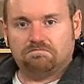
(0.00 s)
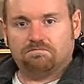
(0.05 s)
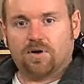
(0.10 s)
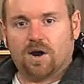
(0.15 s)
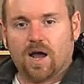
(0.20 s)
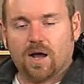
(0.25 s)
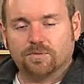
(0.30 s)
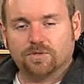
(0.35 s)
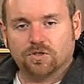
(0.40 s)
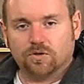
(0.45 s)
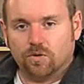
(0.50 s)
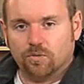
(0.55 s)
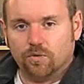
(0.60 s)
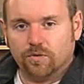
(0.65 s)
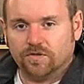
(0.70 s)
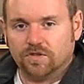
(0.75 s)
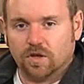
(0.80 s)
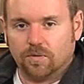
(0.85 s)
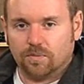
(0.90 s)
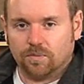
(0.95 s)
perhaps to
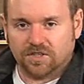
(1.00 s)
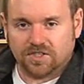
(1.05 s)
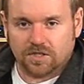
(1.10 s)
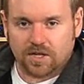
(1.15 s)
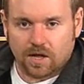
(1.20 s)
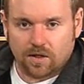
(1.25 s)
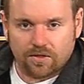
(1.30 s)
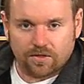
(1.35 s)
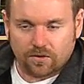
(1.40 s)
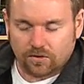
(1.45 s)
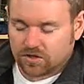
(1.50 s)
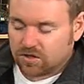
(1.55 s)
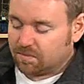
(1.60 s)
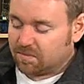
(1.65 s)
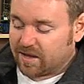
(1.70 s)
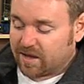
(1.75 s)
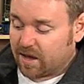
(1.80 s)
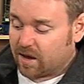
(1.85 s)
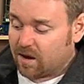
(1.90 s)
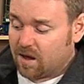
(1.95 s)
remove something with stealth or
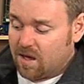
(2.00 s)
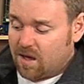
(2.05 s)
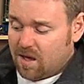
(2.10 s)
something like that.